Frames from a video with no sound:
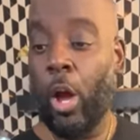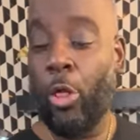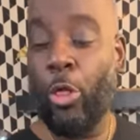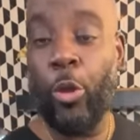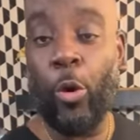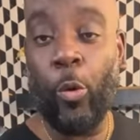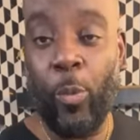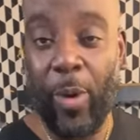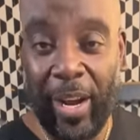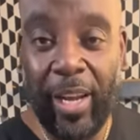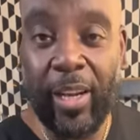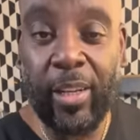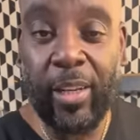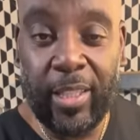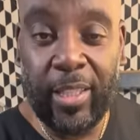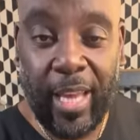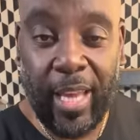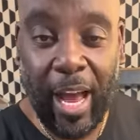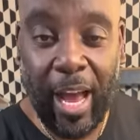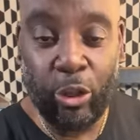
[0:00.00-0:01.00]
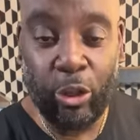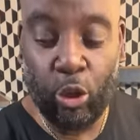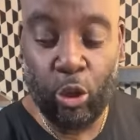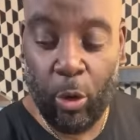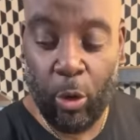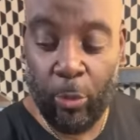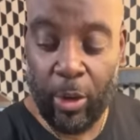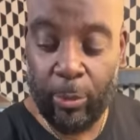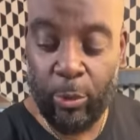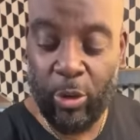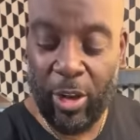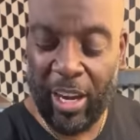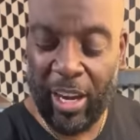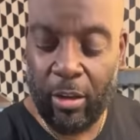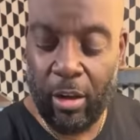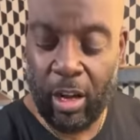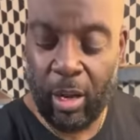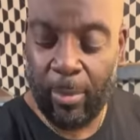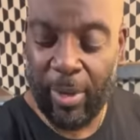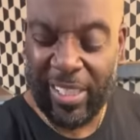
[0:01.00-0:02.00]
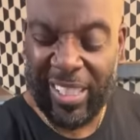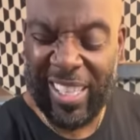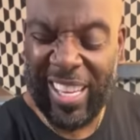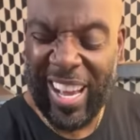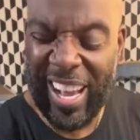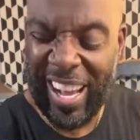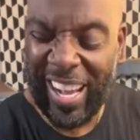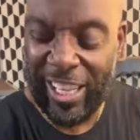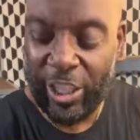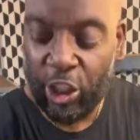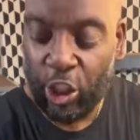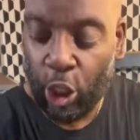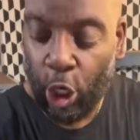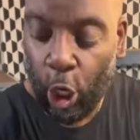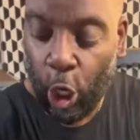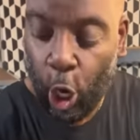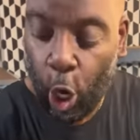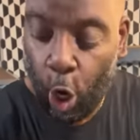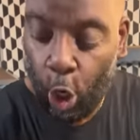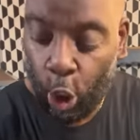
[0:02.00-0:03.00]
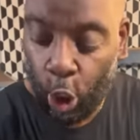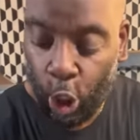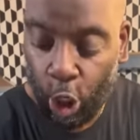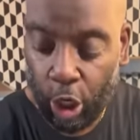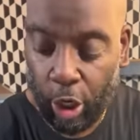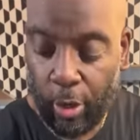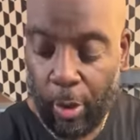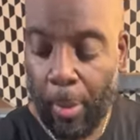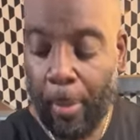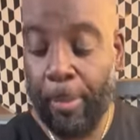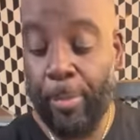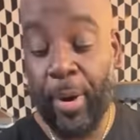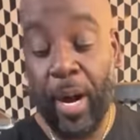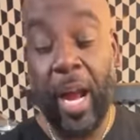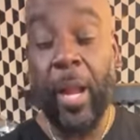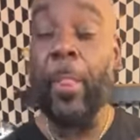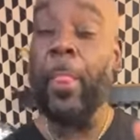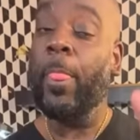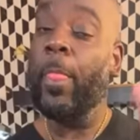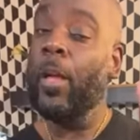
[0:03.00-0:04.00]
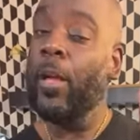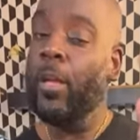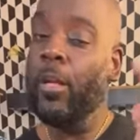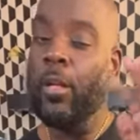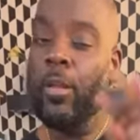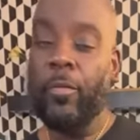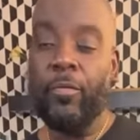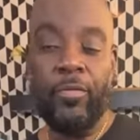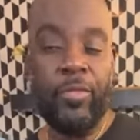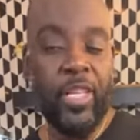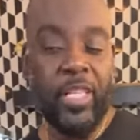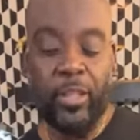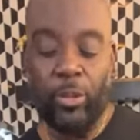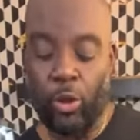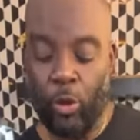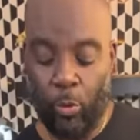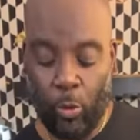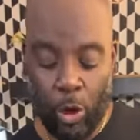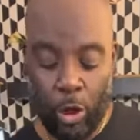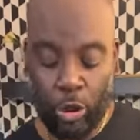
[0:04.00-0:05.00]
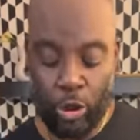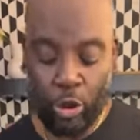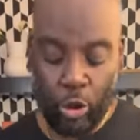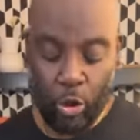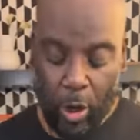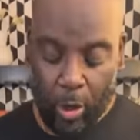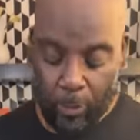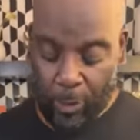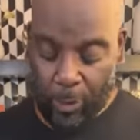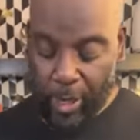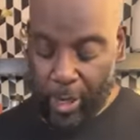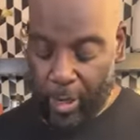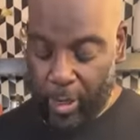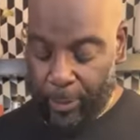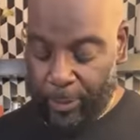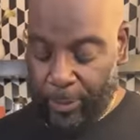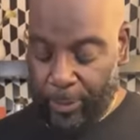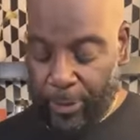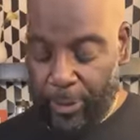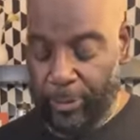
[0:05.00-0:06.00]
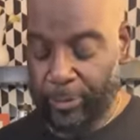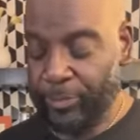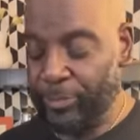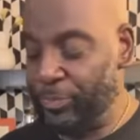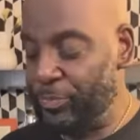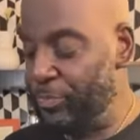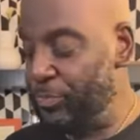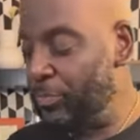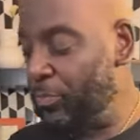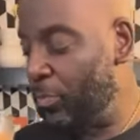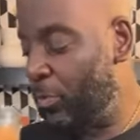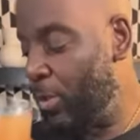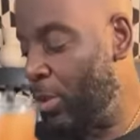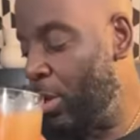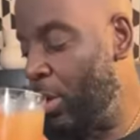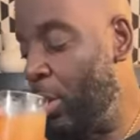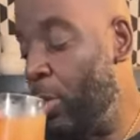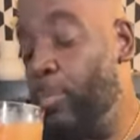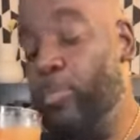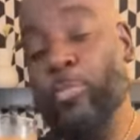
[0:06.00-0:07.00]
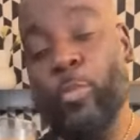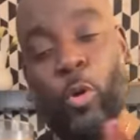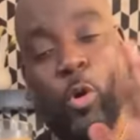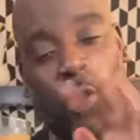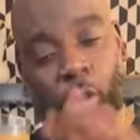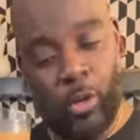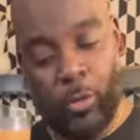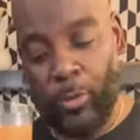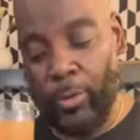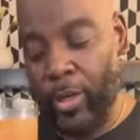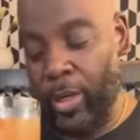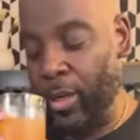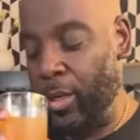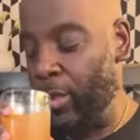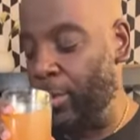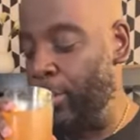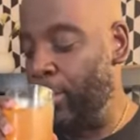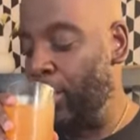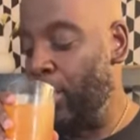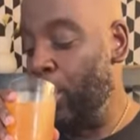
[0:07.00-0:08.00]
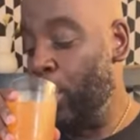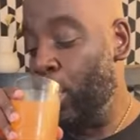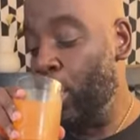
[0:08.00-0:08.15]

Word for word: the regular style short ribs. You got to cook them a touch longer, but this could work. Short ribs, pork ribs,